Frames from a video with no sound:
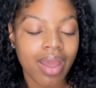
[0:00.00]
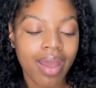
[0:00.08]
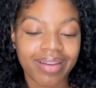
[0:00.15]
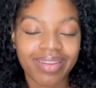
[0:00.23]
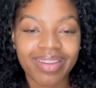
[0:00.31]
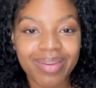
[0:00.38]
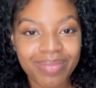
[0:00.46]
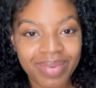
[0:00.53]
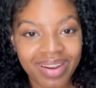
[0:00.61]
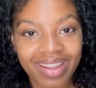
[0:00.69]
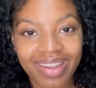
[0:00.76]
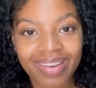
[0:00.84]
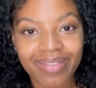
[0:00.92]

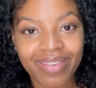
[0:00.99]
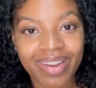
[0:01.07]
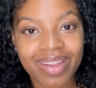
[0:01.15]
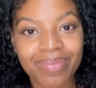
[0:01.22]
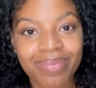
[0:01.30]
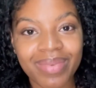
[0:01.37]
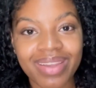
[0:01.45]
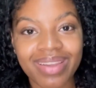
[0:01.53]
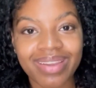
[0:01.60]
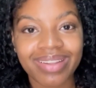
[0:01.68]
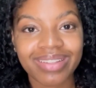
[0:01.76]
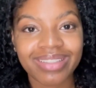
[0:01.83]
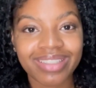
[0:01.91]
eliminating red
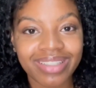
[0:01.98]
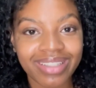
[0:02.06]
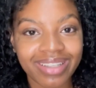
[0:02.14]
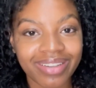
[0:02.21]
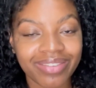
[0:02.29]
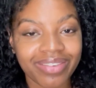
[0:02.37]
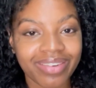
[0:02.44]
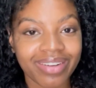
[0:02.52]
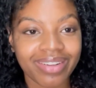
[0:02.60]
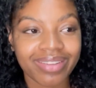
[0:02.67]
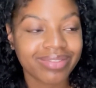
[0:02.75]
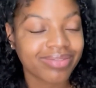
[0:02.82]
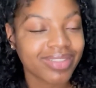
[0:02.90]
meat and chicken for
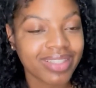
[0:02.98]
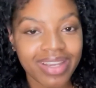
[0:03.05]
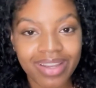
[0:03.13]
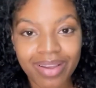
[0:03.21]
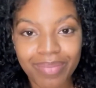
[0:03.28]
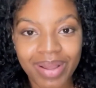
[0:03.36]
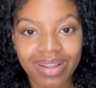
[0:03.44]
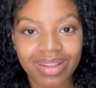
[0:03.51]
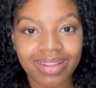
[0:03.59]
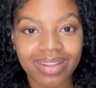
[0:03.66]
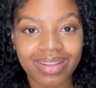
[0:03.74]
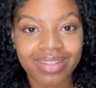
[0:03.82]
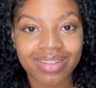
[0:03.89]
the sake of my
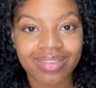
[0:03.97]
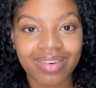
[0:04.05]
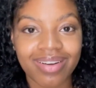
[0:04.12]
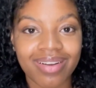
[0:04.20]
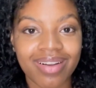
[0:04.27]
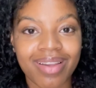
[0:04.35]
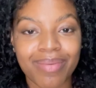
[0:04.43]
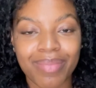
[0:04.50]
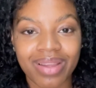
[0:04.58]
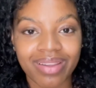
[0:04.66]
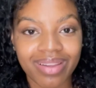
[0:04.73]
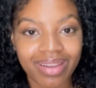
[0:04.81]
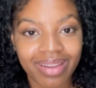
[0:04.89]
cholesterol and
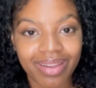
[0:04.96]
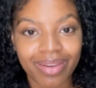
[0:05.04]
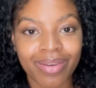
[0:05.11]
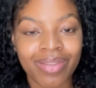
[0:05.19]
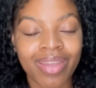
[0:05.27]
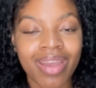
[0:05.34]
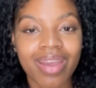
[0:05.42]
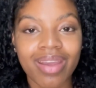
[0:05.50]
my gut health.